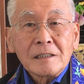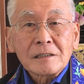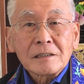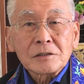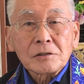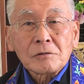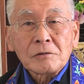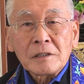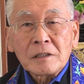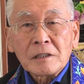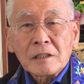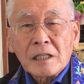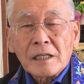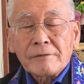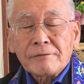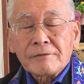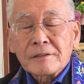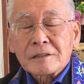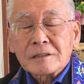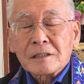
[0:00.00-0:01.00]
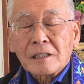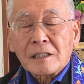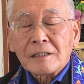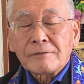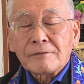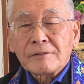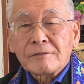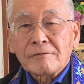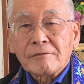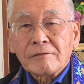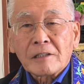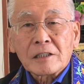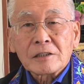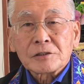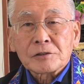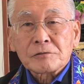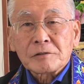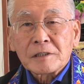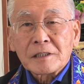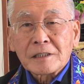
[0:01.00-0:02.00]
And so he left this life of
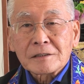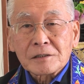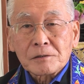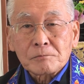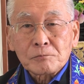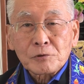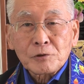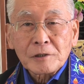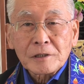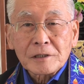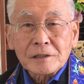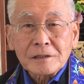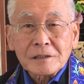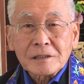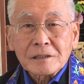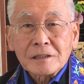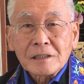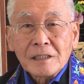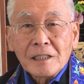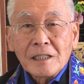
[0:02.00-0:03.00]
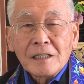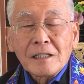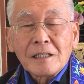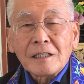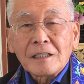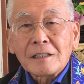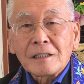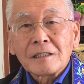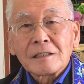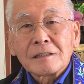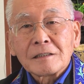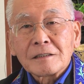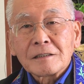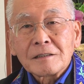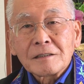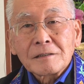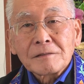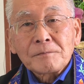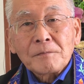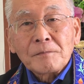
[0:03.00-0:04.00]
luxury as a prince
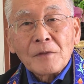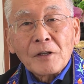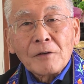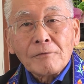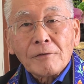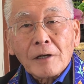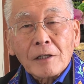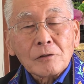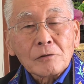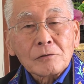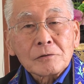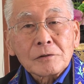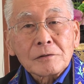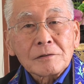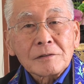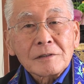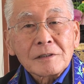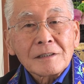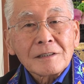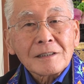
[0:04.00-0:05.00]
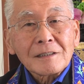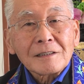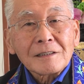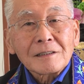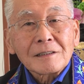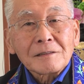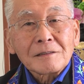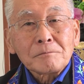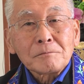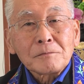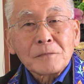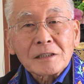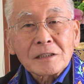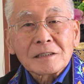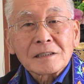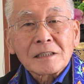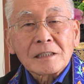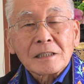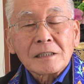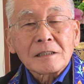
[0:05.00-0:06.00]
and followed uh,
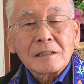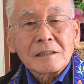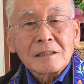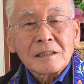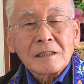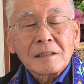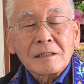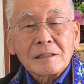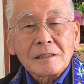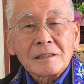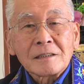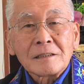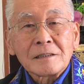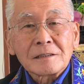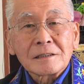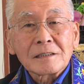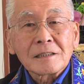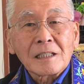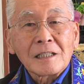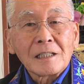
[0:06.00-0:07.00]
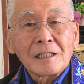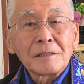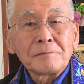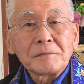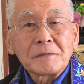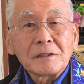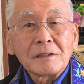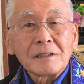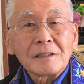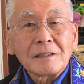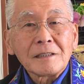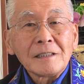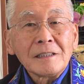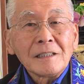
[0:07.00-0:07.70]
monks at uh, his time,